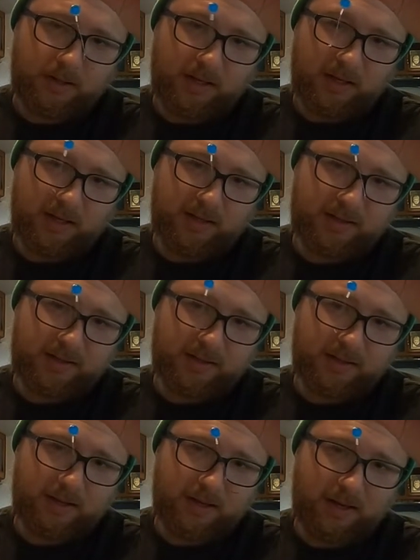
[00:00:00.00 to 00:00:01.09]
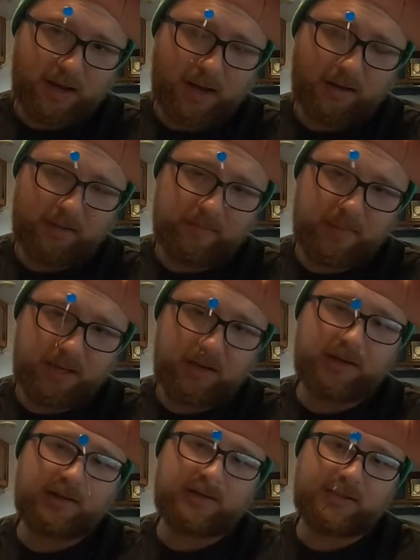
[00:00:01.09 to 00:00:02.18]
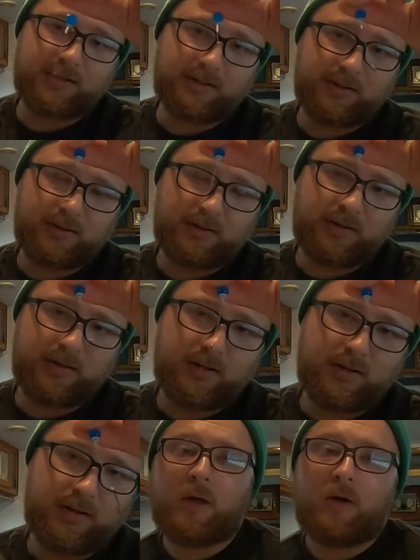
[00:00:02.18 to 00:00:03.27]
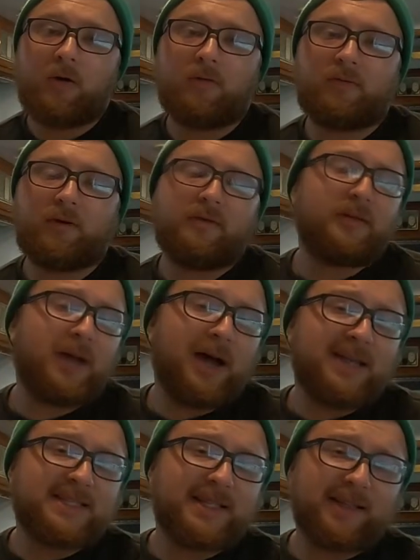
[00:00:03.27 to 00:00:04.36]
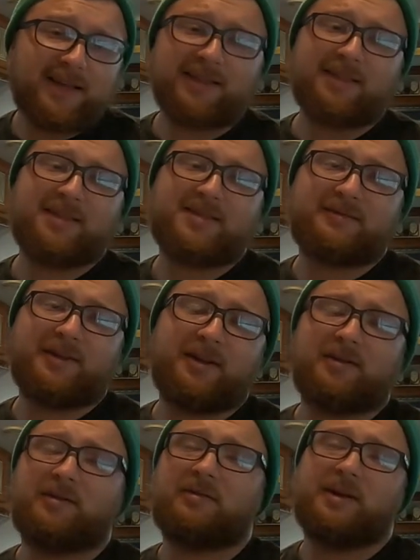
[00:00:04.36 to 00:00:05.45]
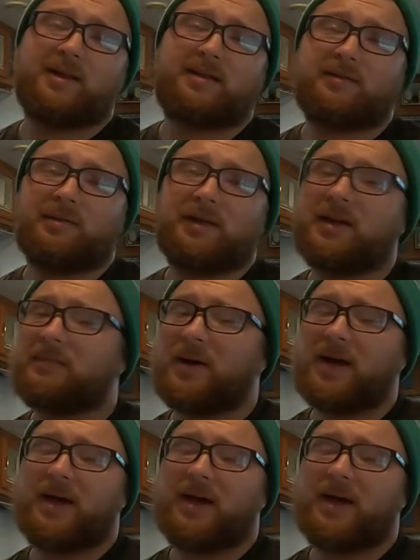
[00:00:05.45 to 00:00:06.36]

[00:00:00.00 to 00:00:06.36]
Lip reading: is how the bead is. Overall, if you guys like this video and you like my